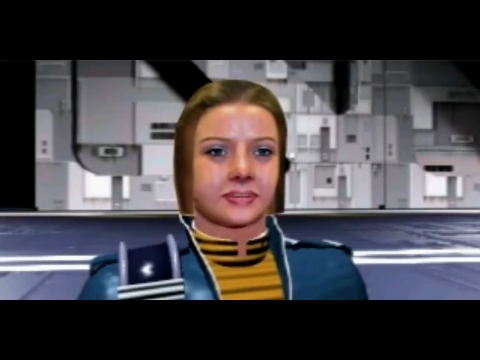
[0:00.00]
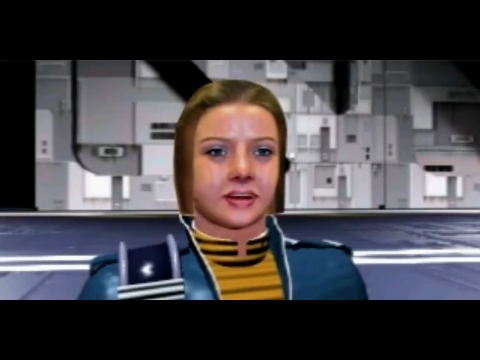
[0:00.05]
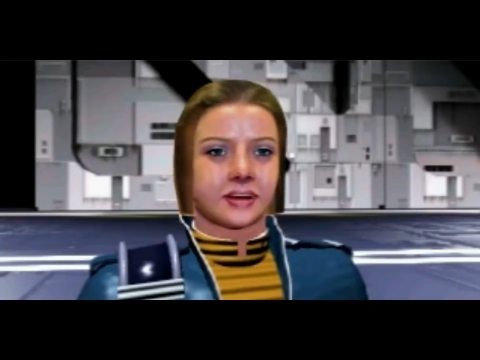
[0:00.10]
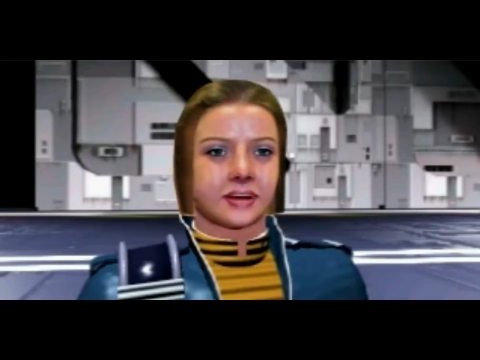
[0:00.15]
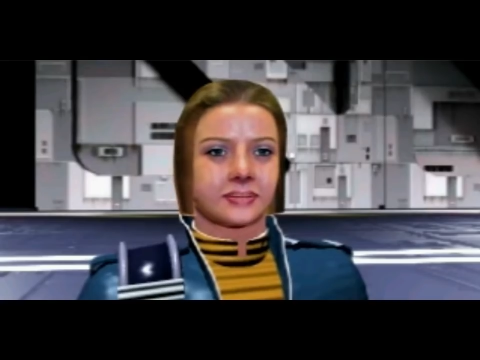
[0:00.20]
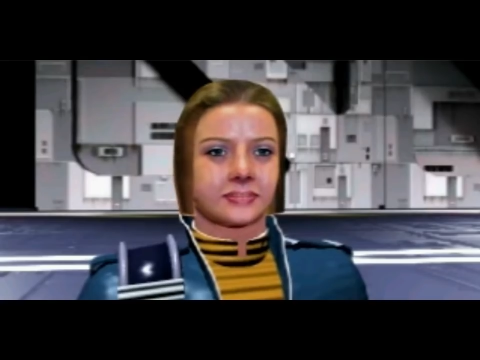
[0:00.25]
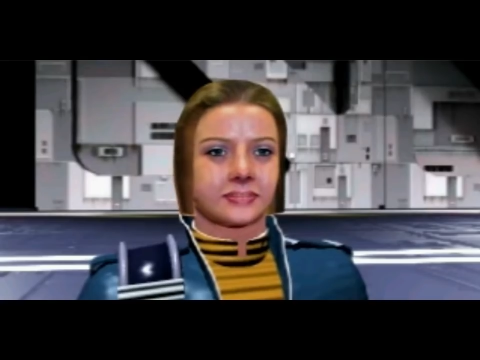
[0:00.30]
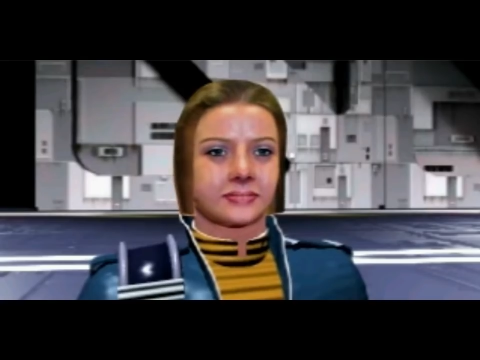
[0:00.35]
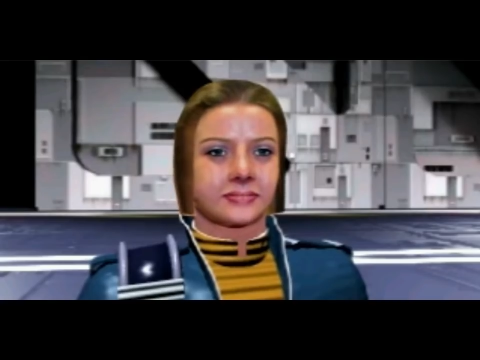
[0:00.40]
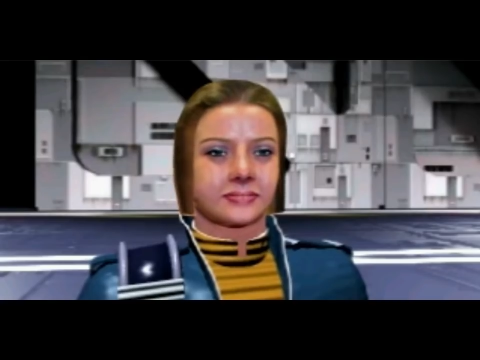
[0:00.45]

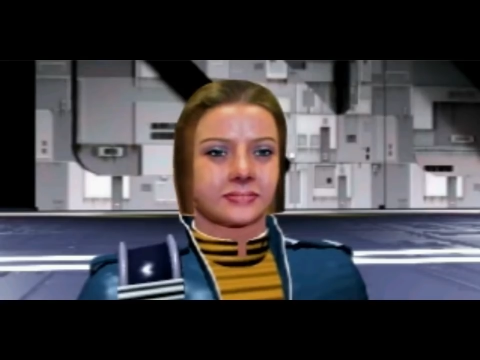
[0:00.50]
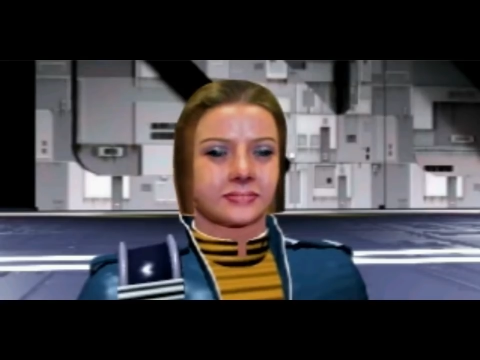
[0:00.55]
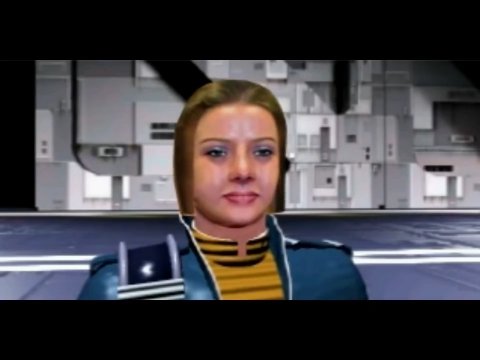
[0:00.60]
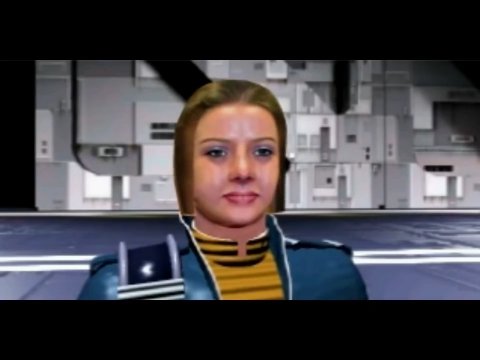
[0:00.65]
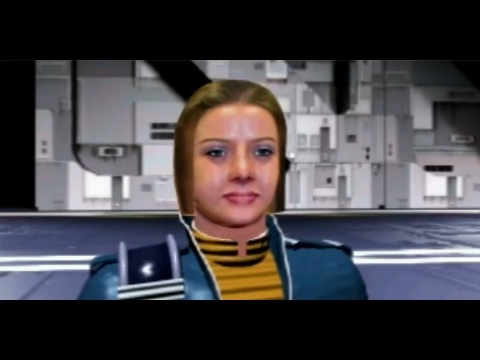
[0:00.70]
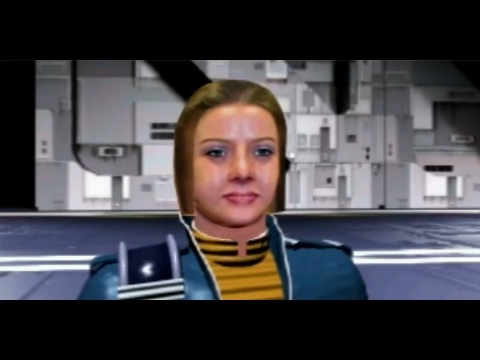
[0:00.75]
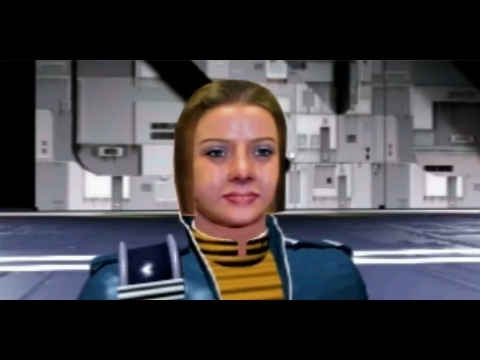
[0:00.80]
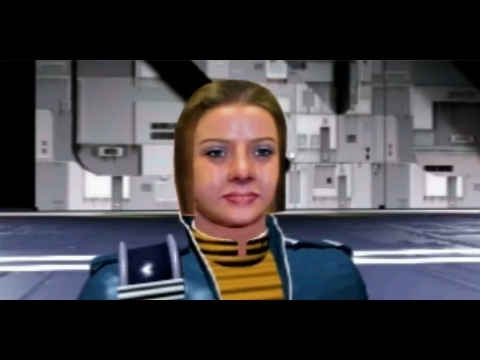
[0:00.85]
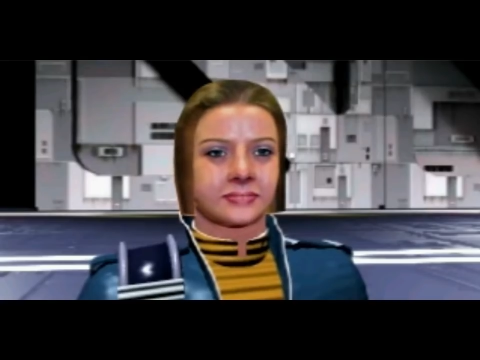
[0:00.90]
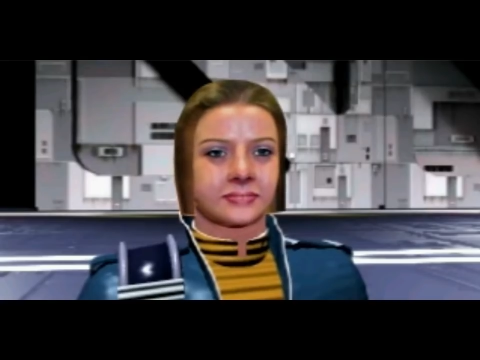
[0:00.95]
good.
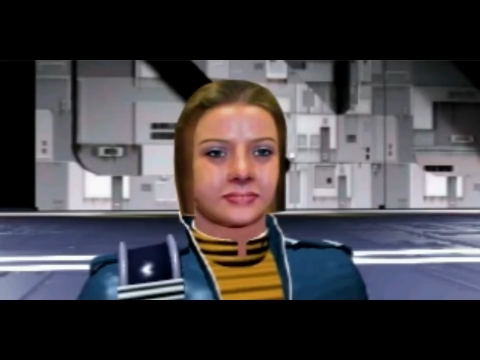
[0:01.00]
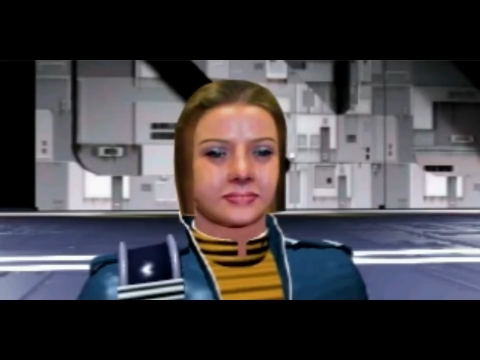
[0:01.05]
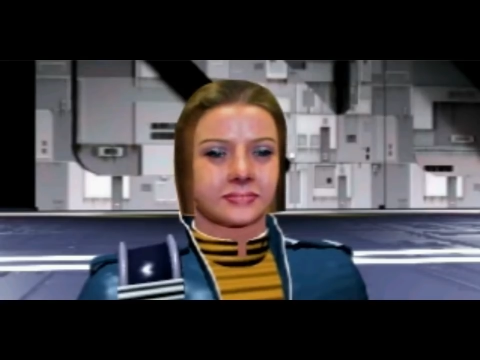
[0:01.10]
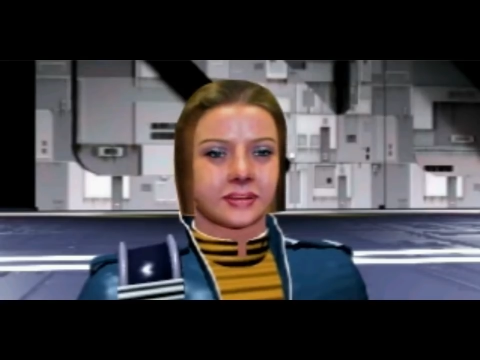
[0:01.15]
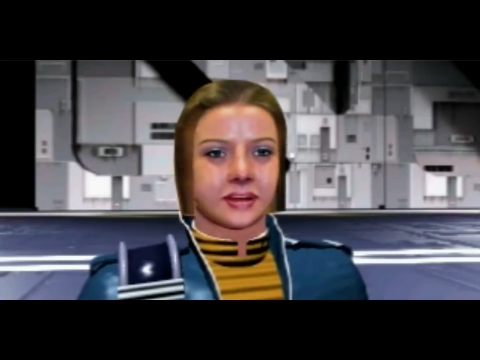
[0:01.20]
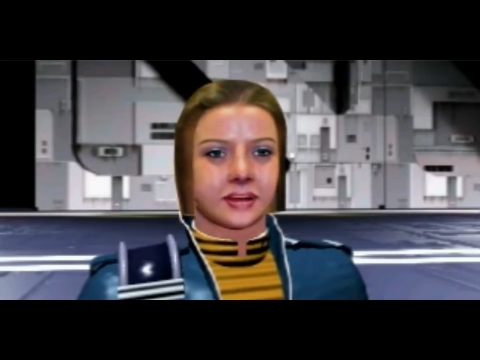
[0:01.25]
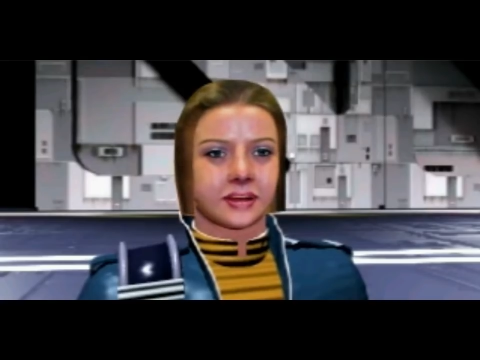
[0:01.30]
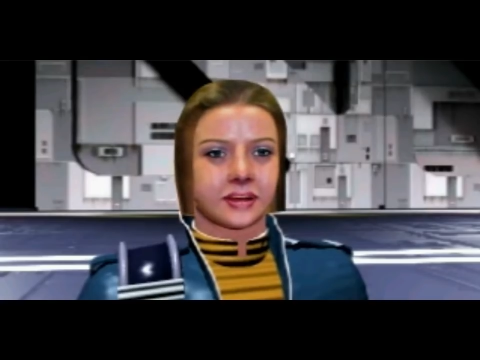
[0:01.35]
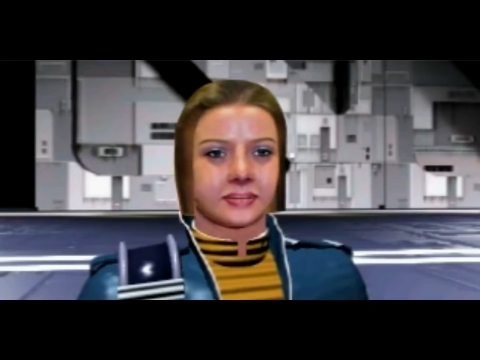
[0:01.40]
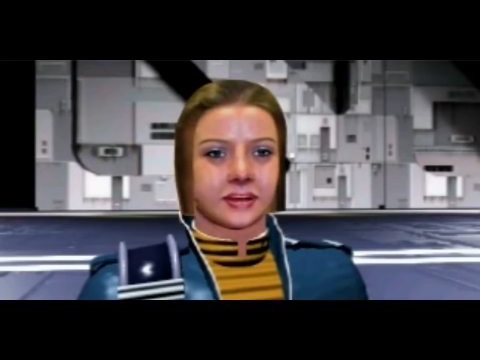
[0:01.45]

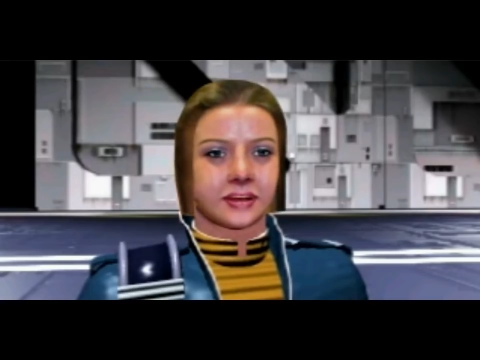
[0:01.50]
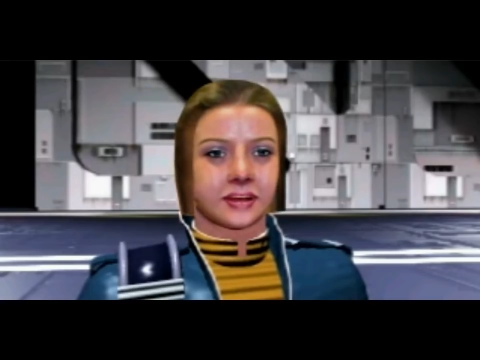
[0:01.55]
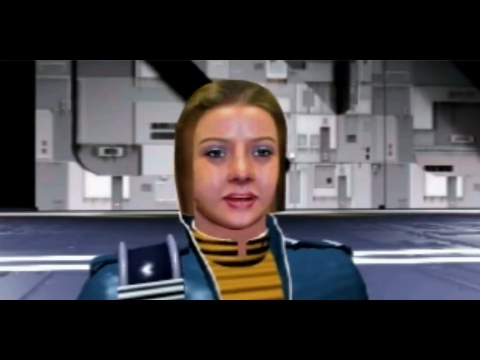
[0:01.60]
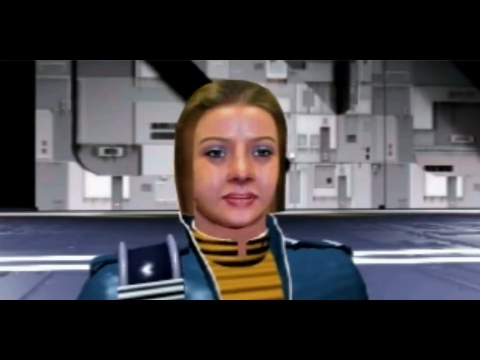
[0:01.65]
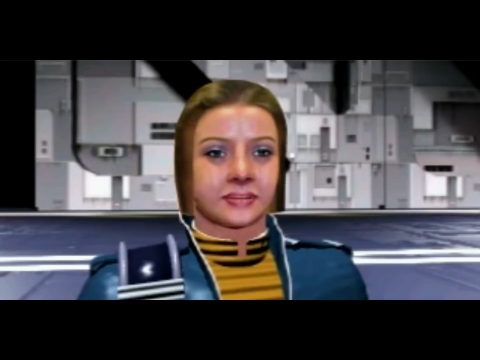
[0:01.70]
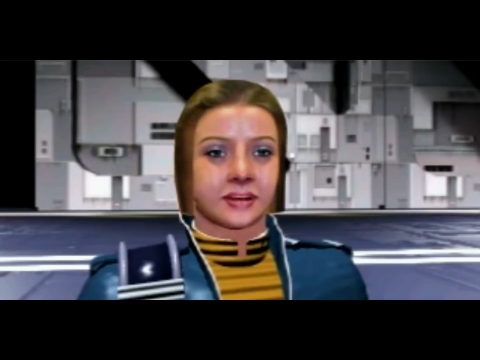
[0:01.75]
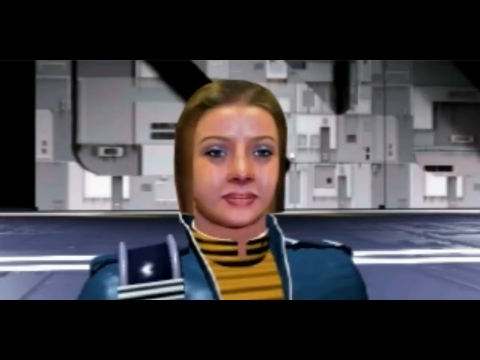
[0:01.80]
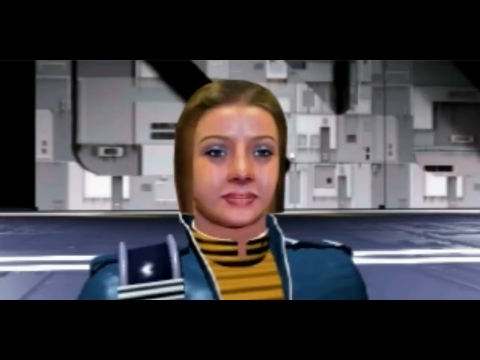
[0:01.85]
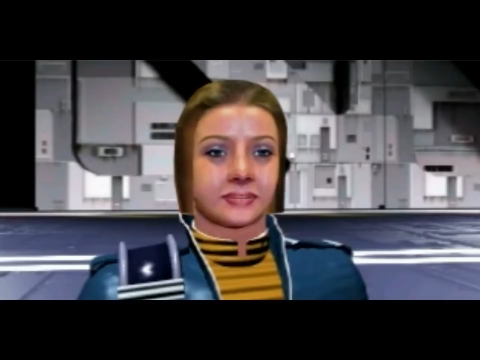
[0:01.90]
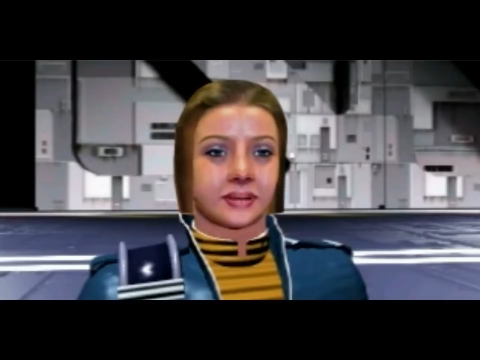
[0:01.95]
Enough
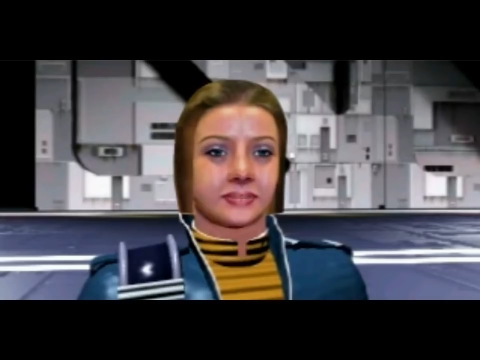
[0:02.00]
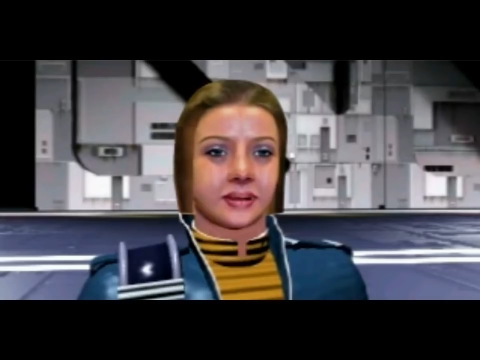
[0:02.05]
javelins for